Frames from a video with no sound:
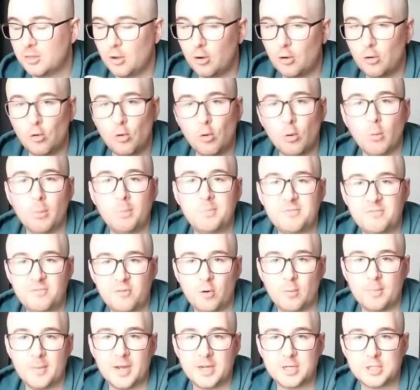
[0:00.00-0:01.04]
orb
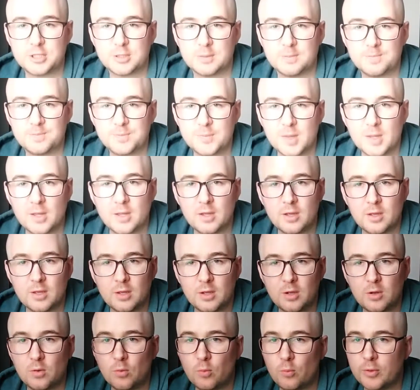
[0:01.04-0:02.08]
formation,
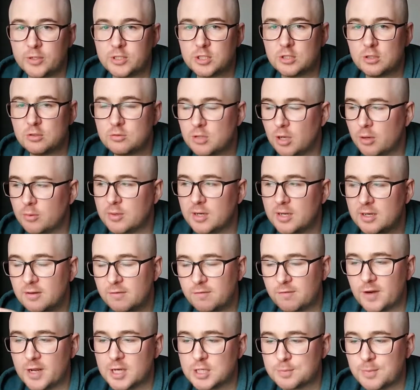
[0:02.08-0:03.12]
which you don't need a
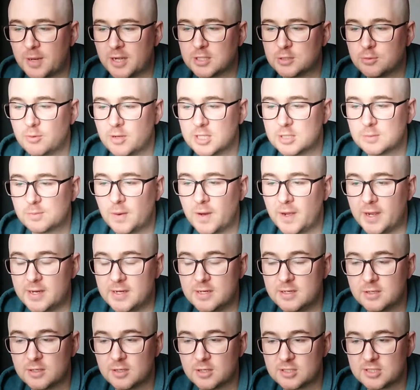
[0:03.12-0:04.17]
flashback to
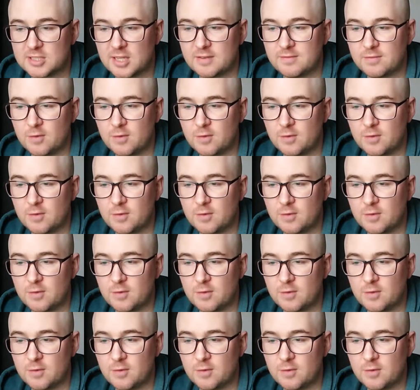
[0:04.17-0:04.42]
explain because they've